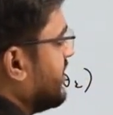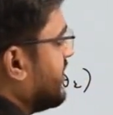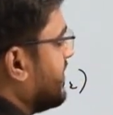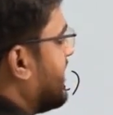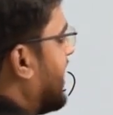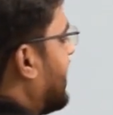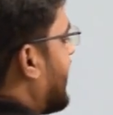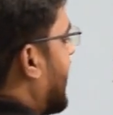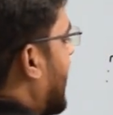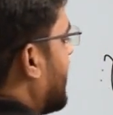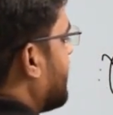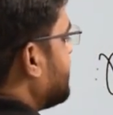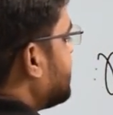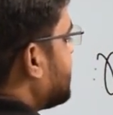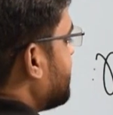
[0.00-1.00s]
then I
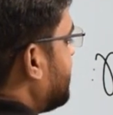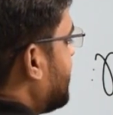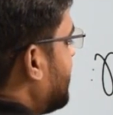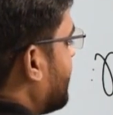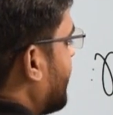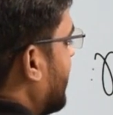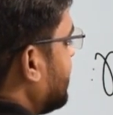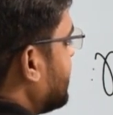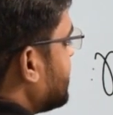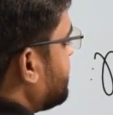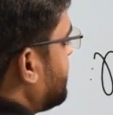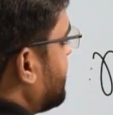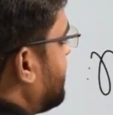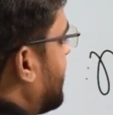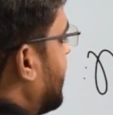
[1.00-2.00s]
am simply drawing this
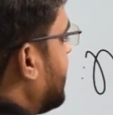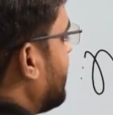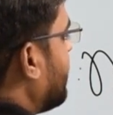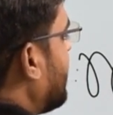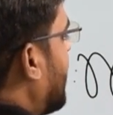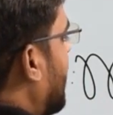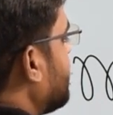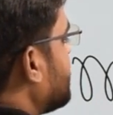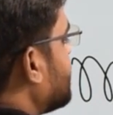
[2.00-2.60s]
perpendicular, I am